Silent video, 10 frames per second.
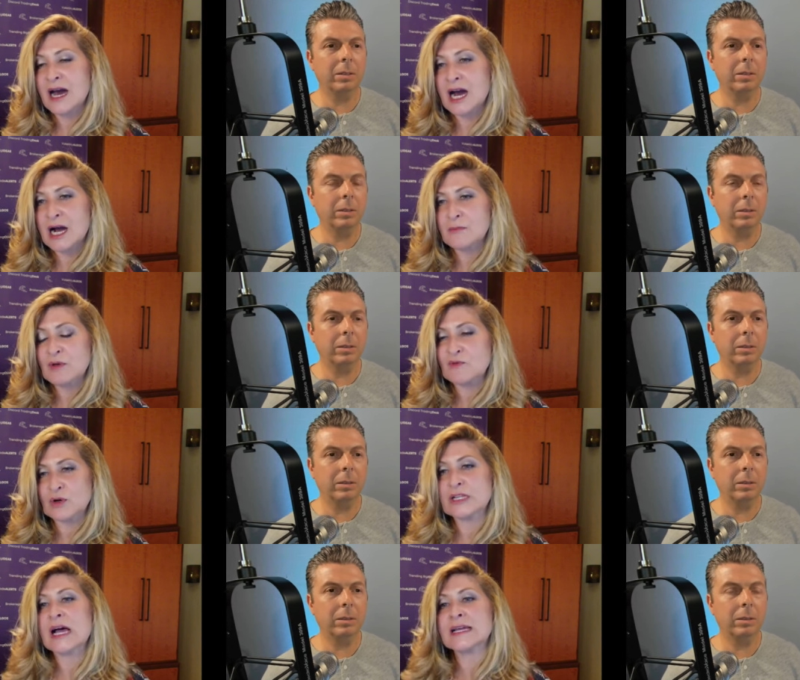Speaker 1: um, for
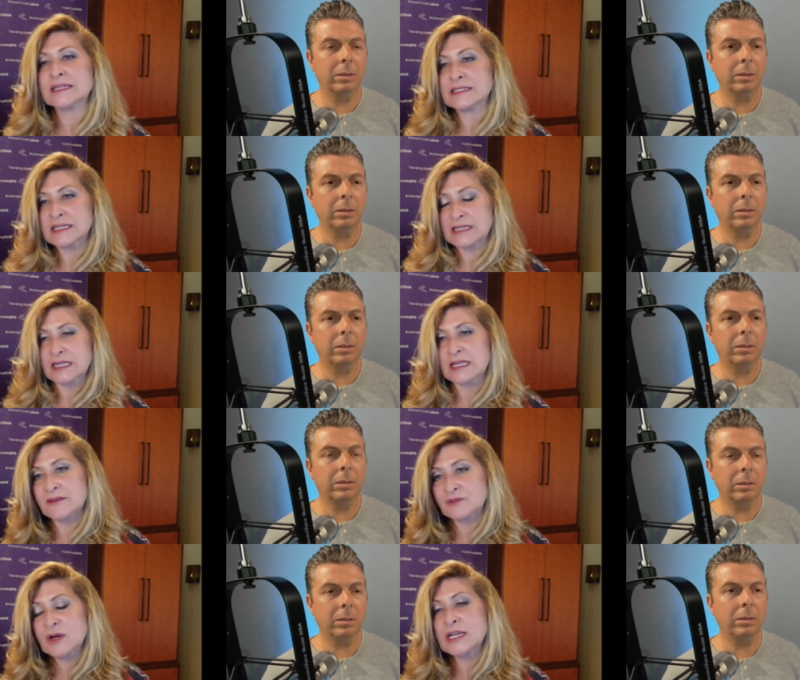clients in the
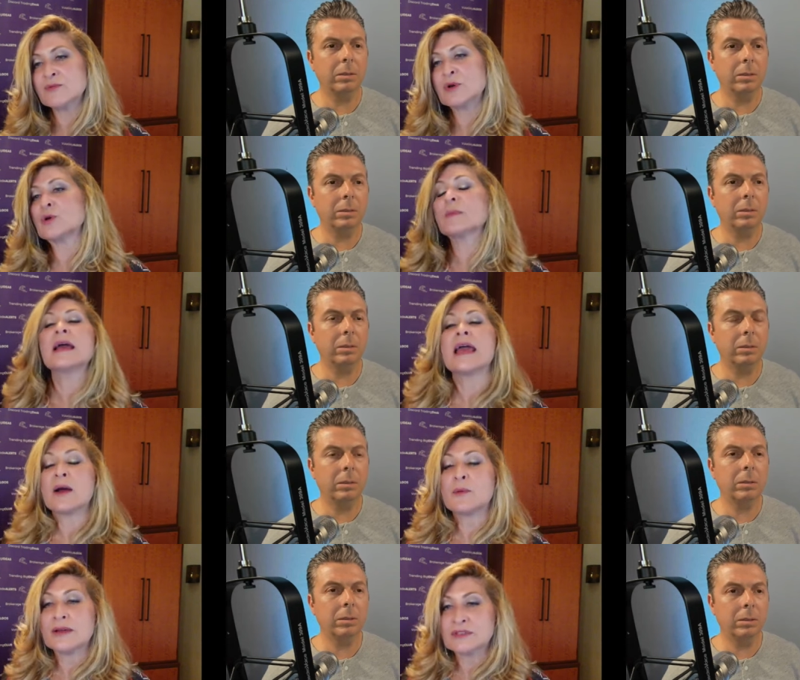live trading room.
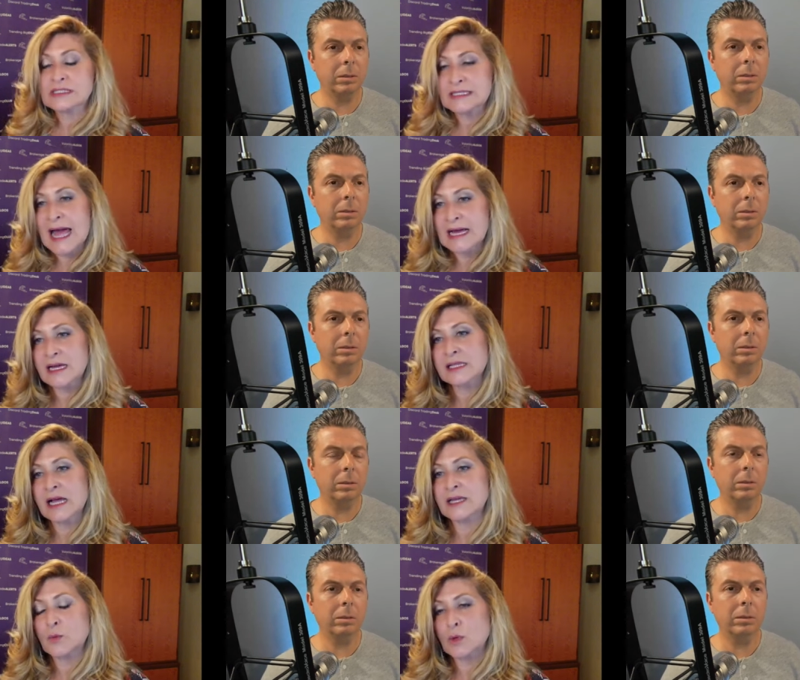And we have a Slack
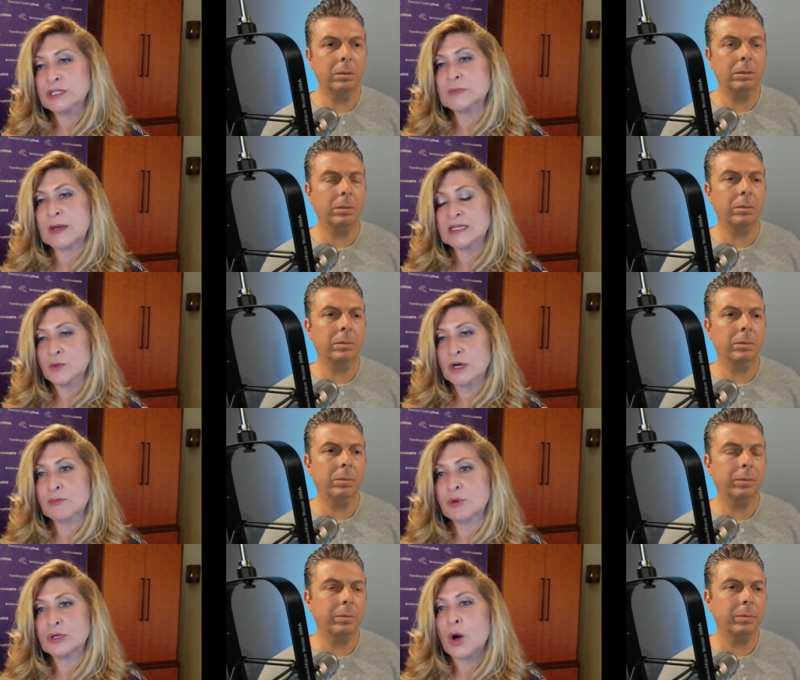client workspace where I
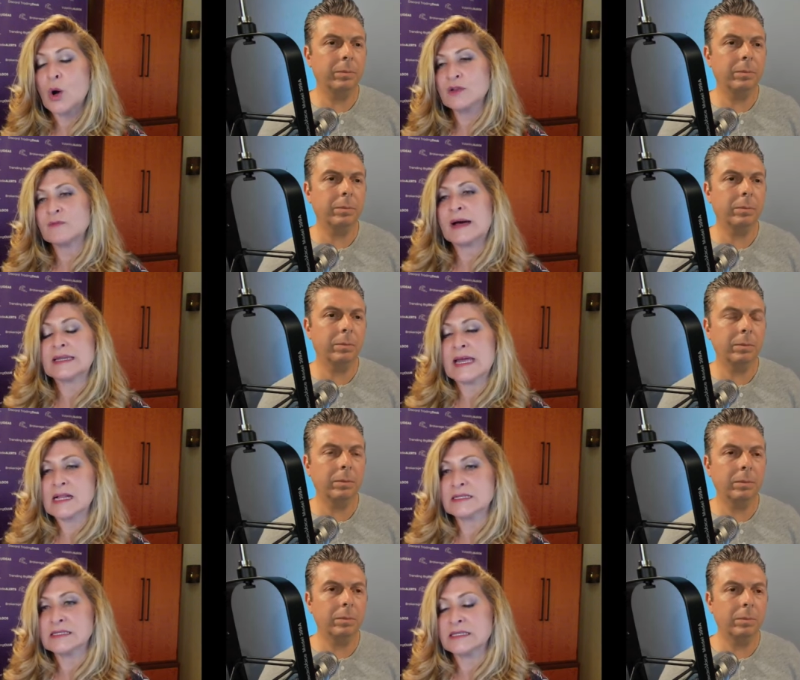put all of my
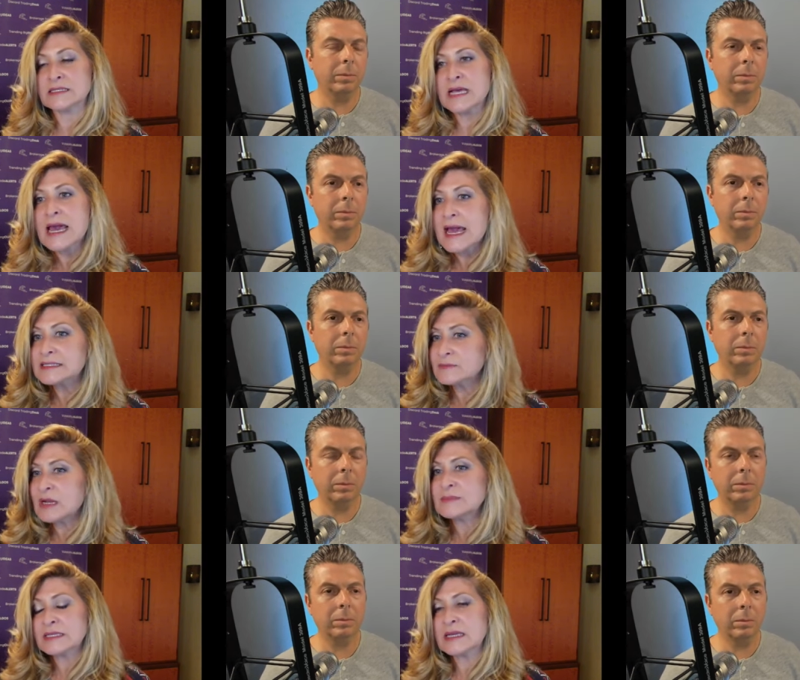analysis. And
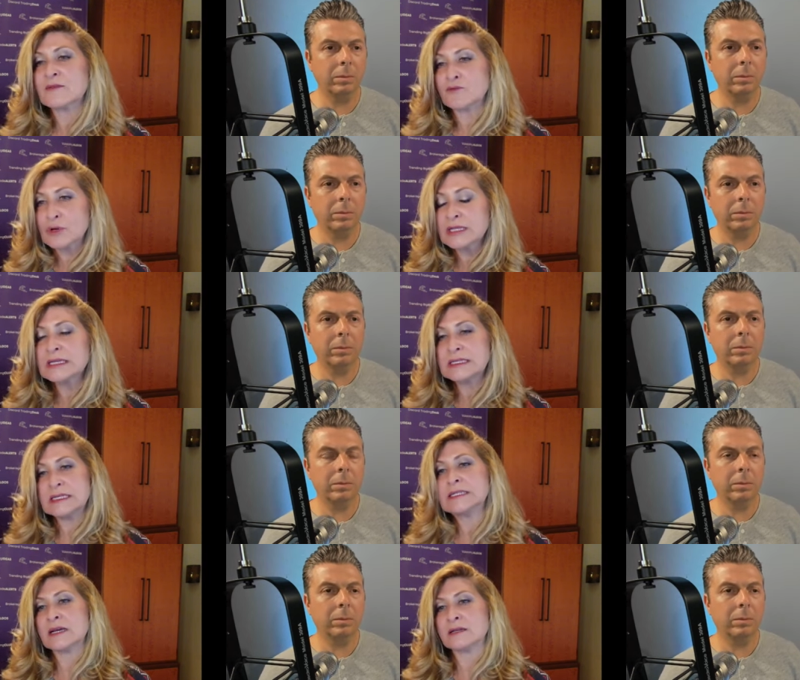sometimes it can get really
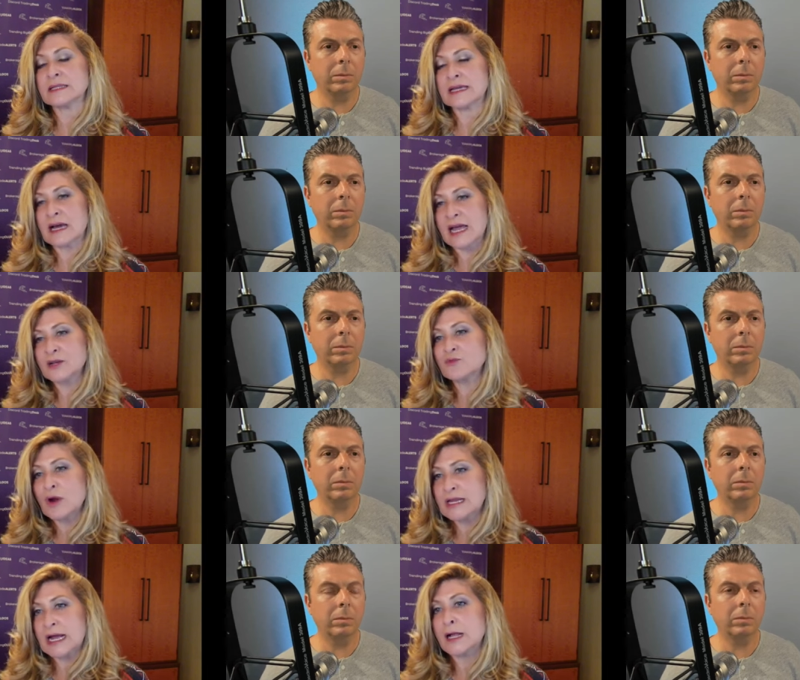detailed. Like, I can
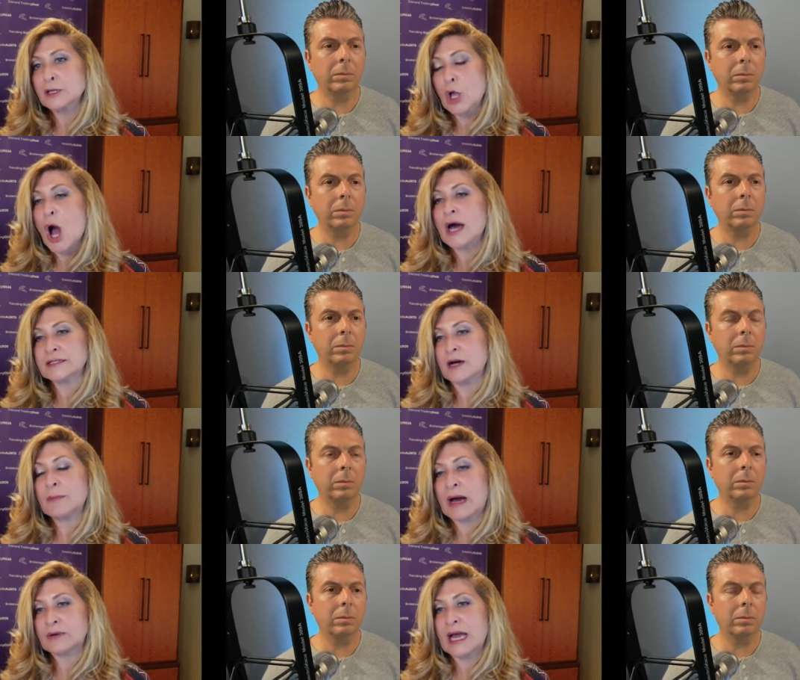write a lot
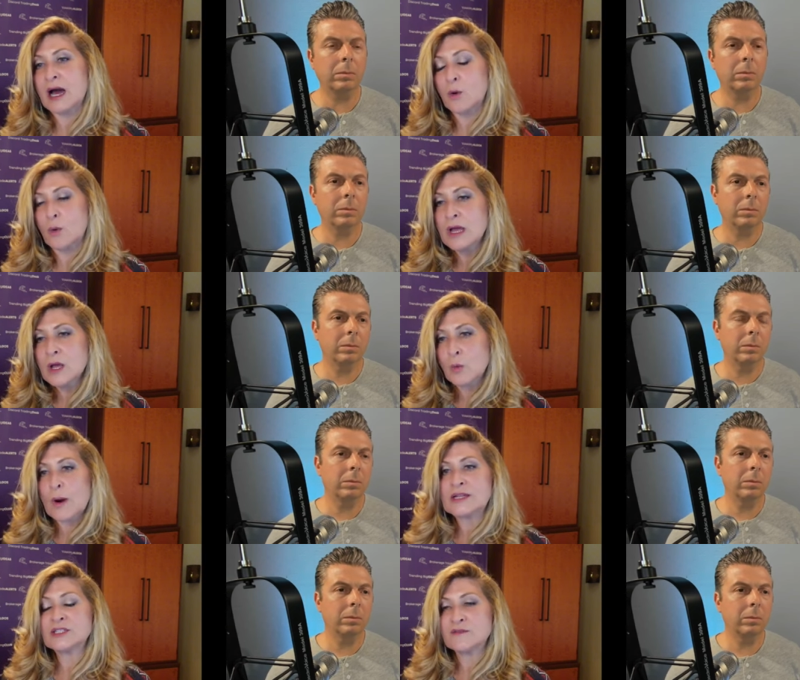about how
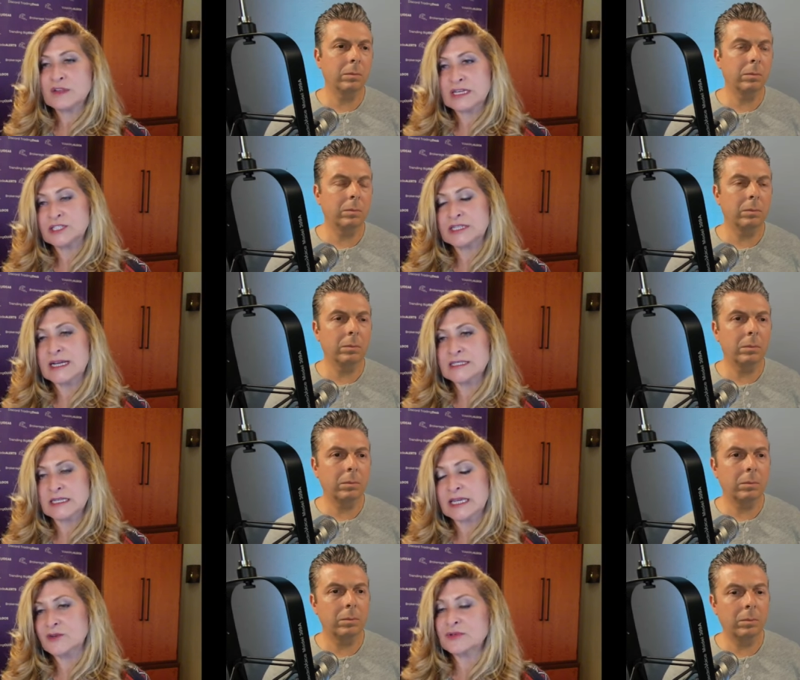wage inflation has
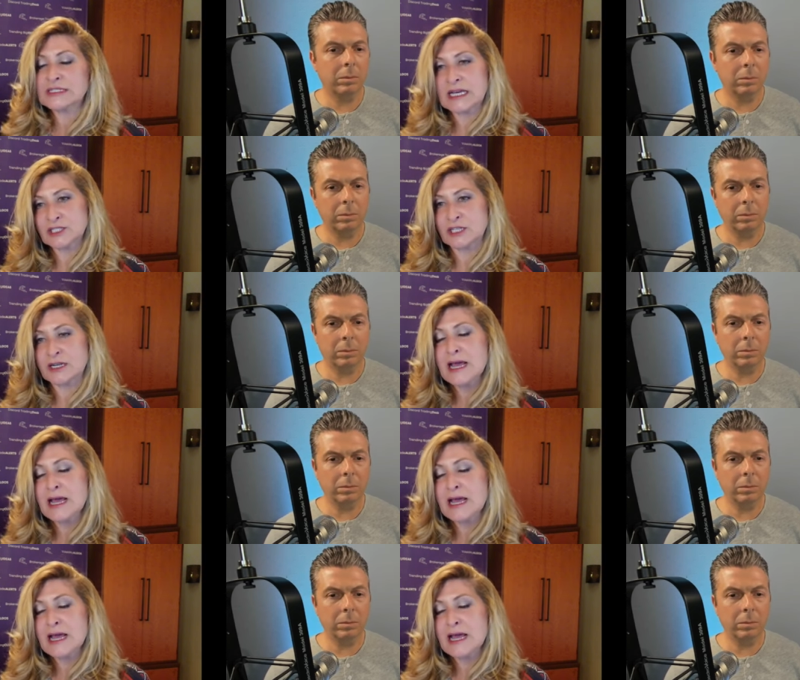delayed recession